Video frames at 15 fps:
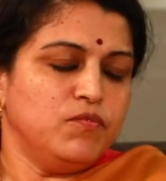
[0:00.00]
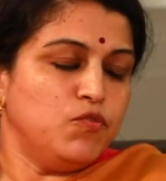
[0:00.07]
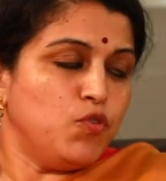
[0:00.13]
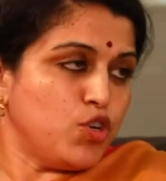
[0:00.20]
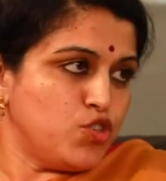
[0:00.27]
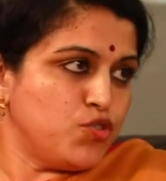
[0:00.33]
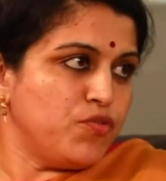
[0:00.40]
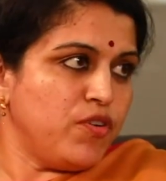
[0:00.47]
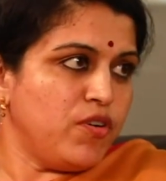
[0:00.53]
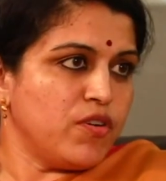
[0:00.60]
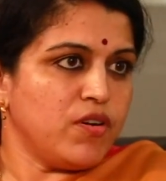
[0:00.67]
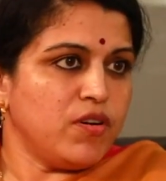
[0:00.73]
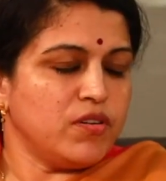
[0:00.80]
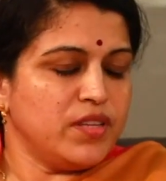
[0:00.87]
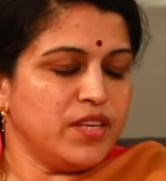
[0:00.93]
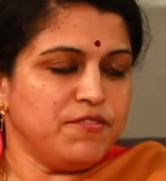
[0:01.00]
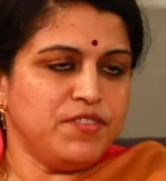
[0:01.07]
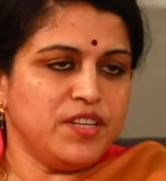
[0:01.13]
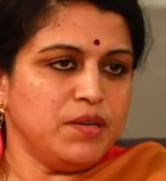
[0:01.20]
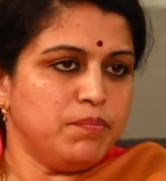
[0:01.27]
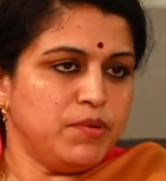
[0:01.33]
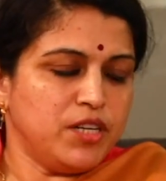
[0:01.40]
watch for, or they're
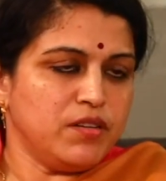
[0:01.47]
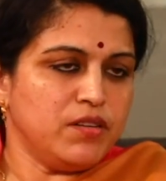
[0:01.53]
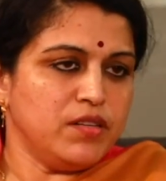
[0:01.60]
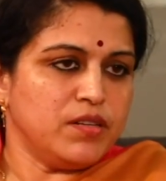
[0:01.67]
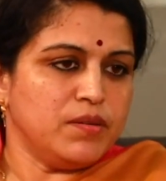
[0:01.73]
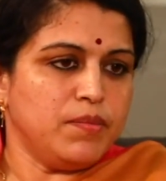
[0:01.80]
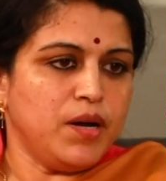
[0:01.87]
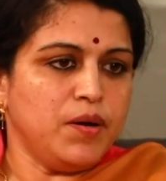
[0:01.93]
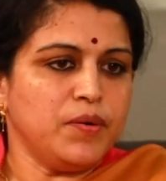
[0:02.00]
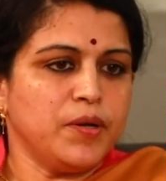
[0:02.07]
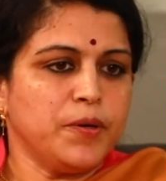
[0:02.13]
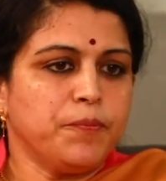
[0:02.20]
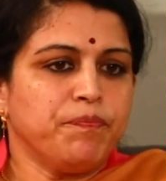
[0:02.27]
very particular about.